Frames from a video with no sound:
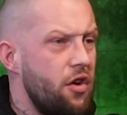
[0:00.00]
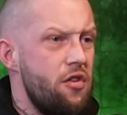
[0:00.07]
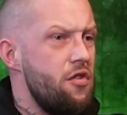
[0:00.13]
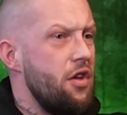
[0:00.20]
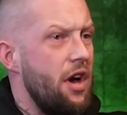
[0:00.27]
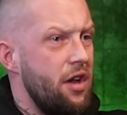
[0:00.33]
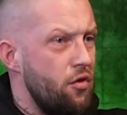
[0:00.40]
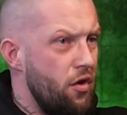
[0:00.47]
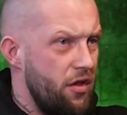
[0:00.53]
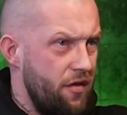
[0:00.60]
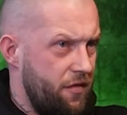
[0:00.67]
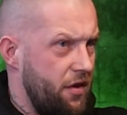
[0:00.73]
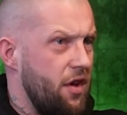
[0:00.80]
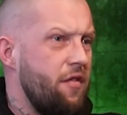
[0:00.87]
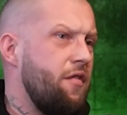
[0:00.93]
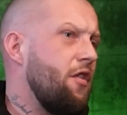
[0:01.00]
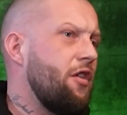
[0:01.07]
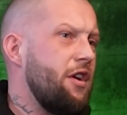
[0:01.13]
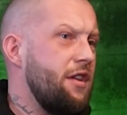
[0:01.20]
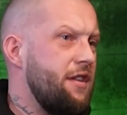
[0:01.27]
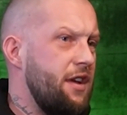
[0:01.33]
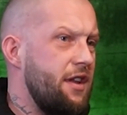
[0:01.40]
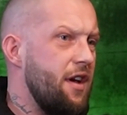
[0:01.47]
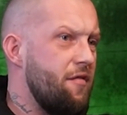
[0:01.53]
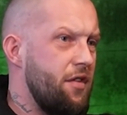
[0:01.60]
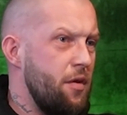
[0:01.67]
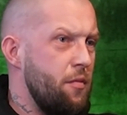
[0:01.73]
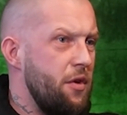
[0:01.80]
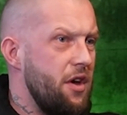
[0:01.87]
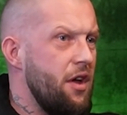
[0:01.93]
cunts lying over the flare, fucking dead
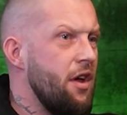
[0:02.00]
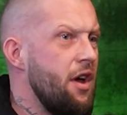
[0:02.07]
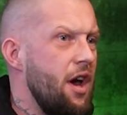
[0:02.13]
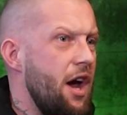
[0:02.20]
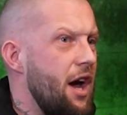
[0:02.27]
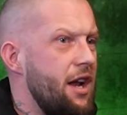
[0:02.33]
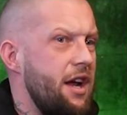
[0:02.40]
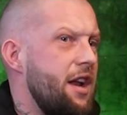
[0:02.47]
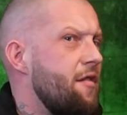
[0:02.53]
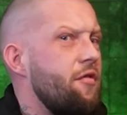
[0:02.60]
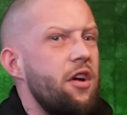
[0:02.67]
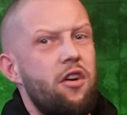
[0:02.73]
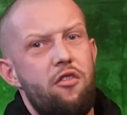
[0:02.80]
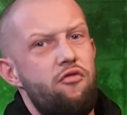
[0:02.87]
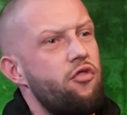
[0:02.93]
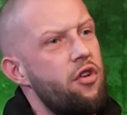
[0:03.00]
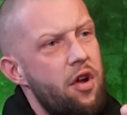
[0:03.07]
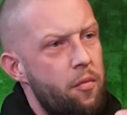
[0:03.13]
everywhere, and then every cunt's running